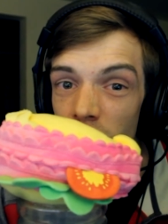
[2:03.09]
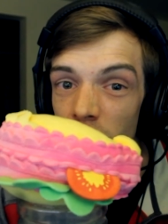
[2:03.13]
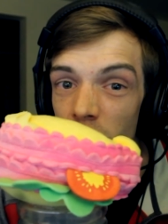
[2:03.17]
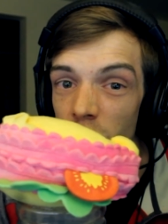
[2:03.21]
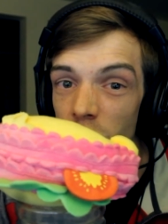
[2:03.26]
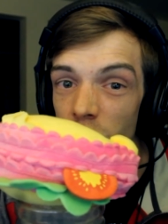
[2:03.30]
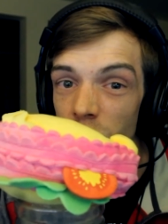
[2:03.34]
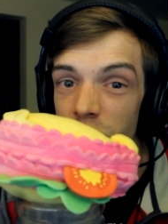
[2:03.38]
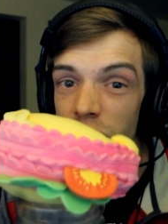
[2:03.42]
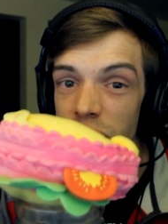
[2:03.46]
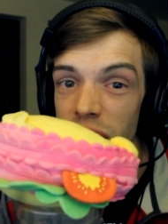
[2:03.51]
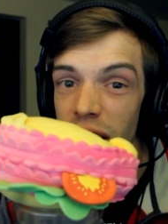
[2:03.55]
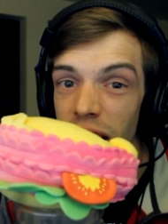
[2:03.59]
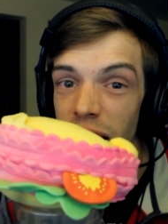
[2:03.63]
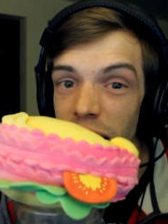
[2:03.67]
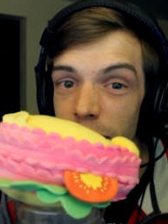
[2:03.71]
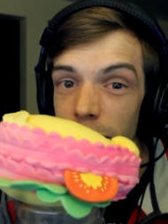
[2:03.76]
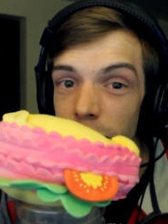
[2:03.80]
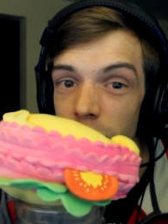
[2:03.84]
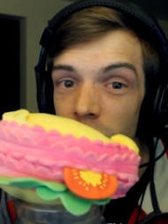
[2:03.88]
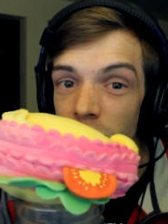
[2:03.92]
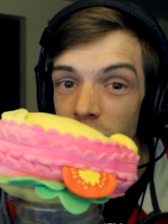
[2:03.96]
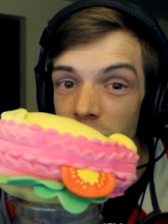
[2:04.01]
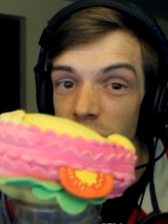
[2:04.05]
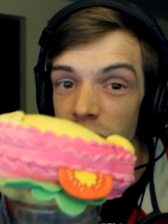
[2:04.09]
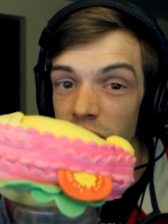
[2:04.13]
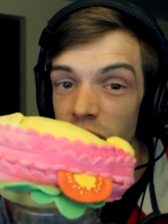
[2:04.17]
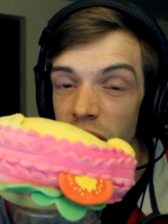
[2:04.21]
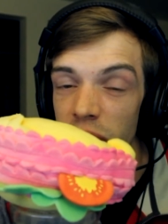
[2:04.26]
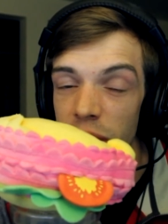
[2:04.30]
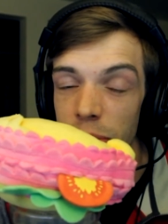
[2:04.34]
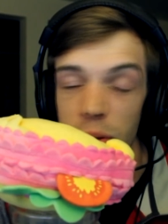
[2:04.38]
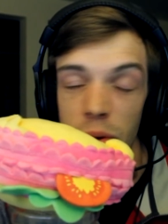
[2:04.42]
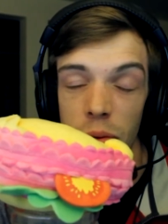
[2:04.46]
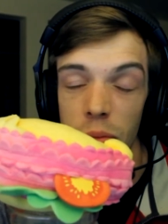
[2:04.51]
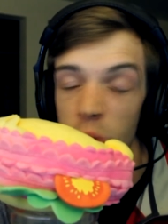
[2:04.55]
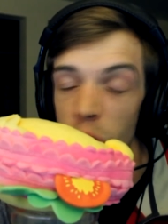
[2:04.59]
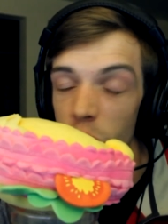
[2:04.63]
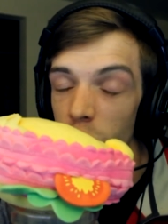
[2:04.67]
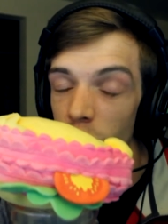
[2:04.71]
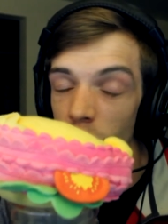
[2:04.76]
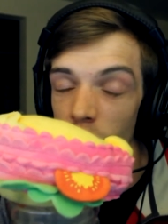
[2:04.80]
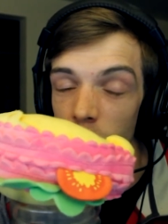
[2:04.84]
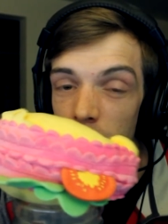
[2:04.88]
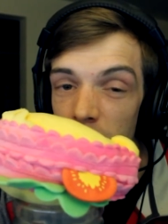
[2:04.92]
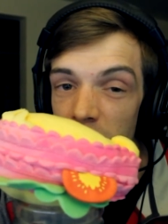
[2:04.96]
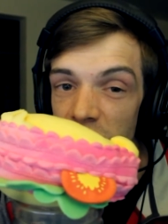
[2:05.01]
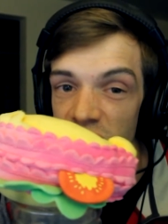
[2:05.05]
all the time to like promote all
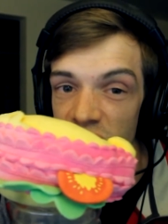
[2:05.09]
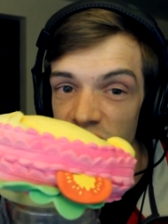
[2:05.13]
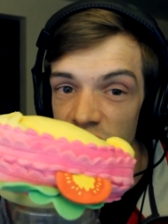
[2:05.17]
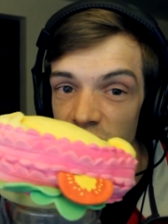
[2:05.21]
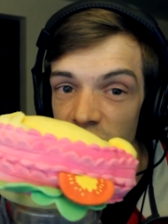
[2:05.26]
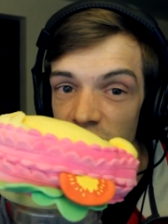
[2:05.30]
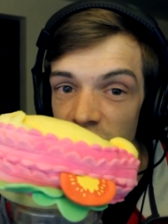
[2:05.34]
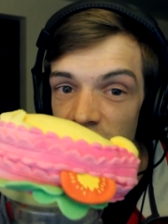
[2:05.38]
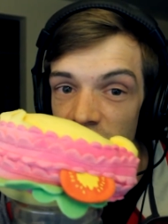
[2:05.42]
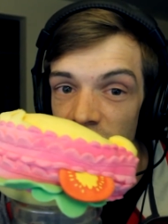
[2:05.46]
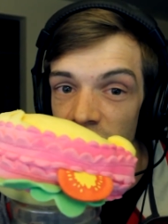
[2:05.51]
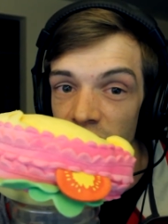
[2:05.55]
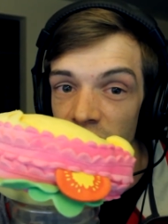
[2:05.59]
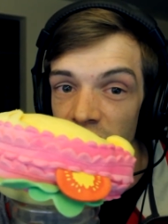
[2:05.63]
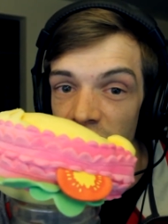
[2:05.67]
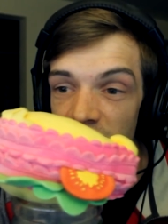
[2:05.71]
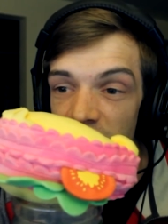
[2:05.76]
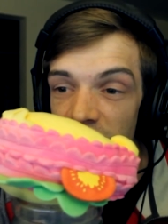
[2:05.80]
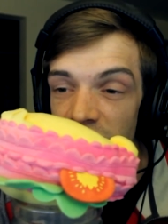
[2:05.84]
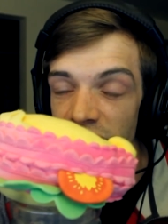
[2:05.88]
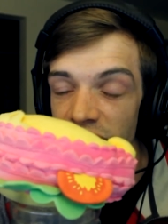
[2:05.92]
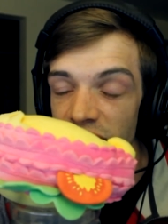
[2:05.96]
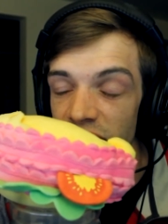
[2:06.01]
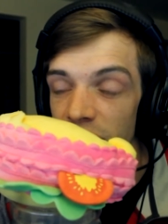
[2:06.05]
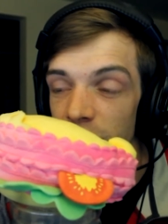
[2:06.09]
my shit. And,